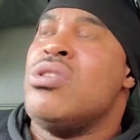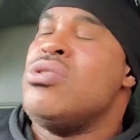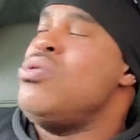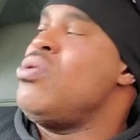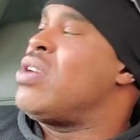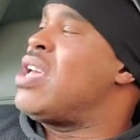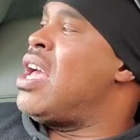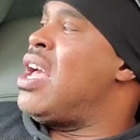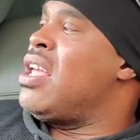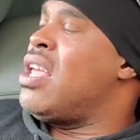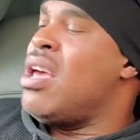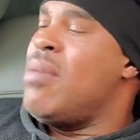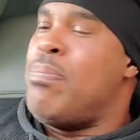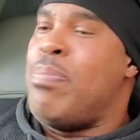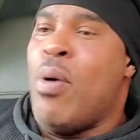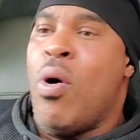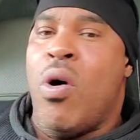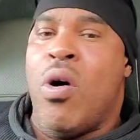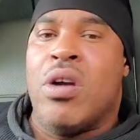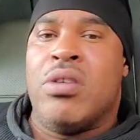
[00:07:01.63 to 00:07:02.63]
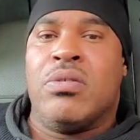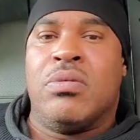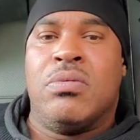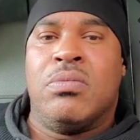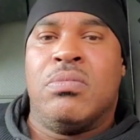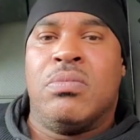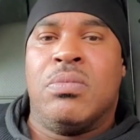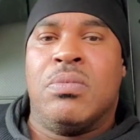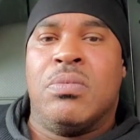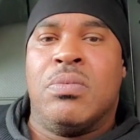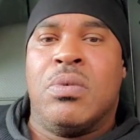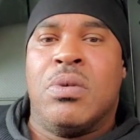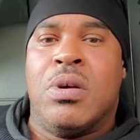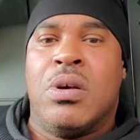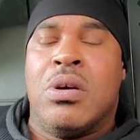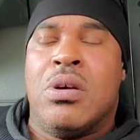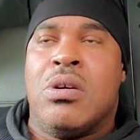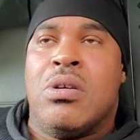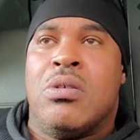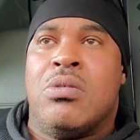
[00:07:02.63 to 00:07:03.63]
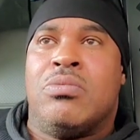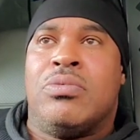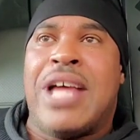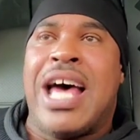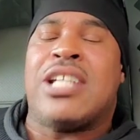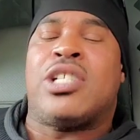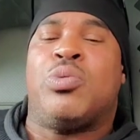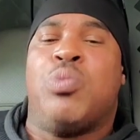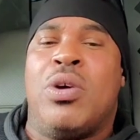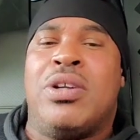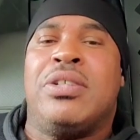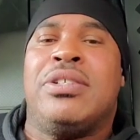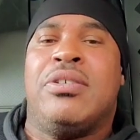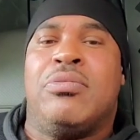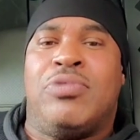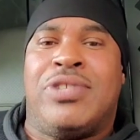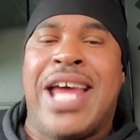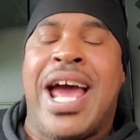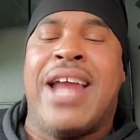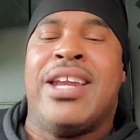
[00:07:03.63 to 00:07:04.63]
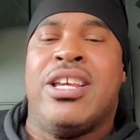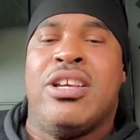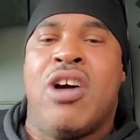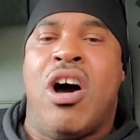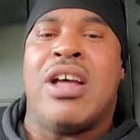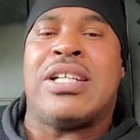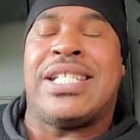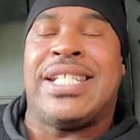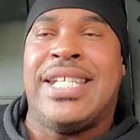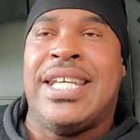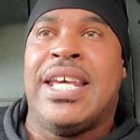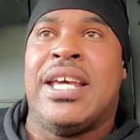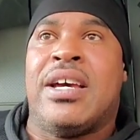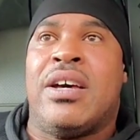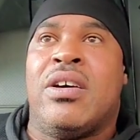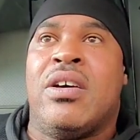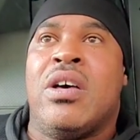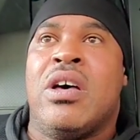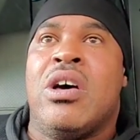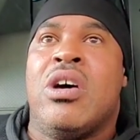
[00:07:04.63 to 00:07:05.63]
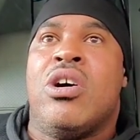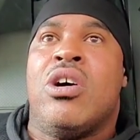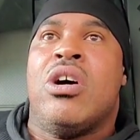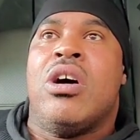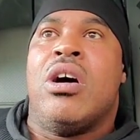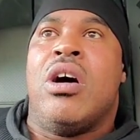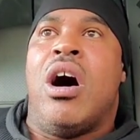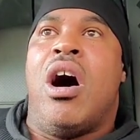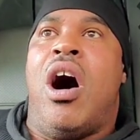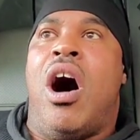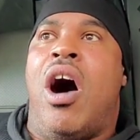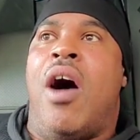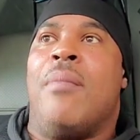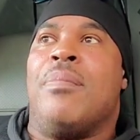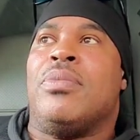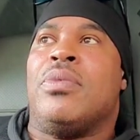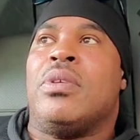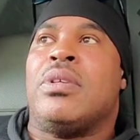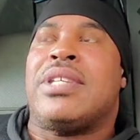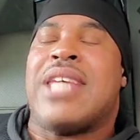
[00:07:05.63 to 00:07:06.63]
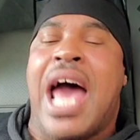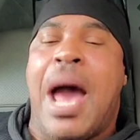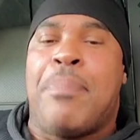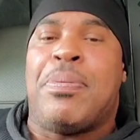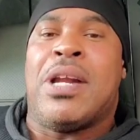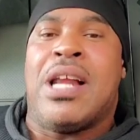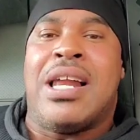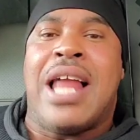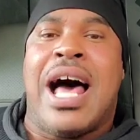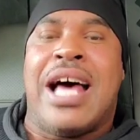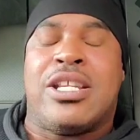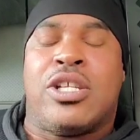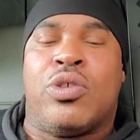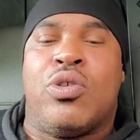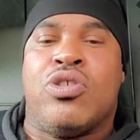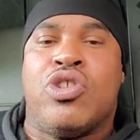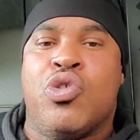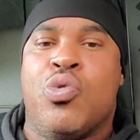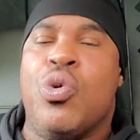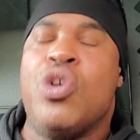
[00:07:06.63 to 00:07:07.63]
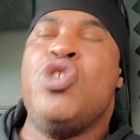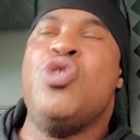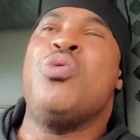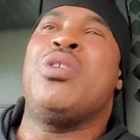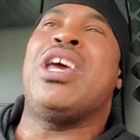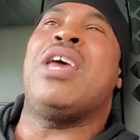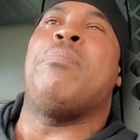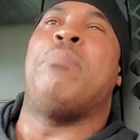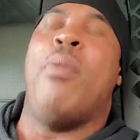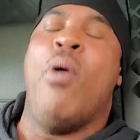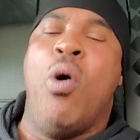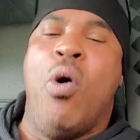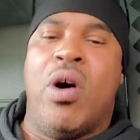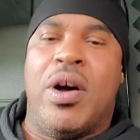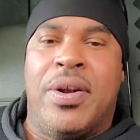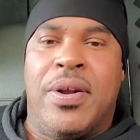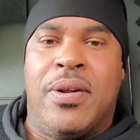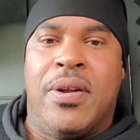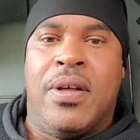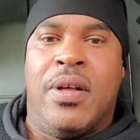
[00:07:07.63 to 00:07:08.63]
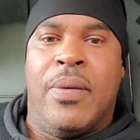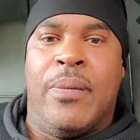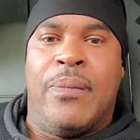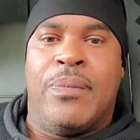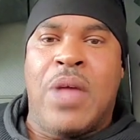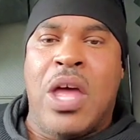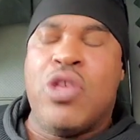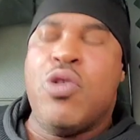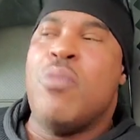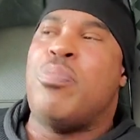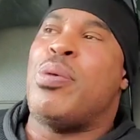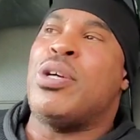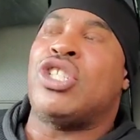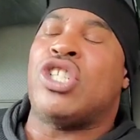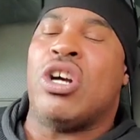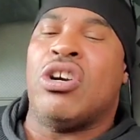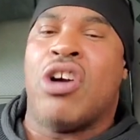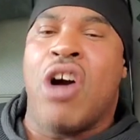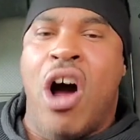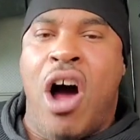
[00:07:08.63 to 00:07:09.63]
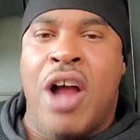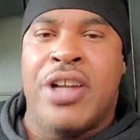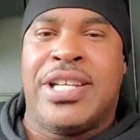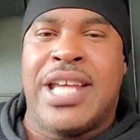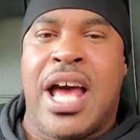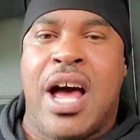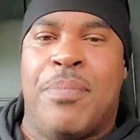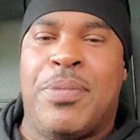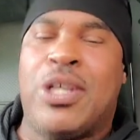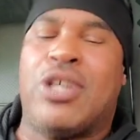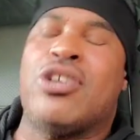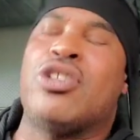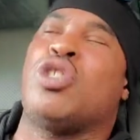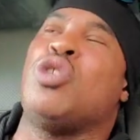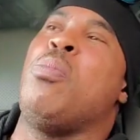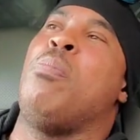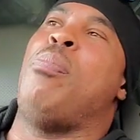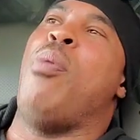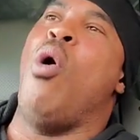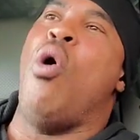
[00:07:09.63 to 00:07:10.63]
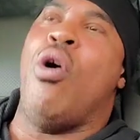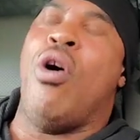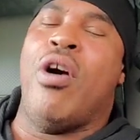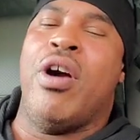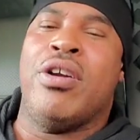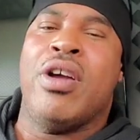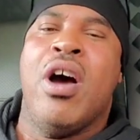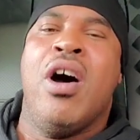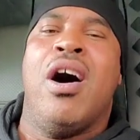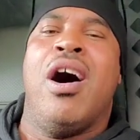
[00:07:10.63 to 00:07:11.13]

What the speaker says: you can't get bored. That's when Danny Garcia capitalizes on you. When you get bored and you put your guard down because you bored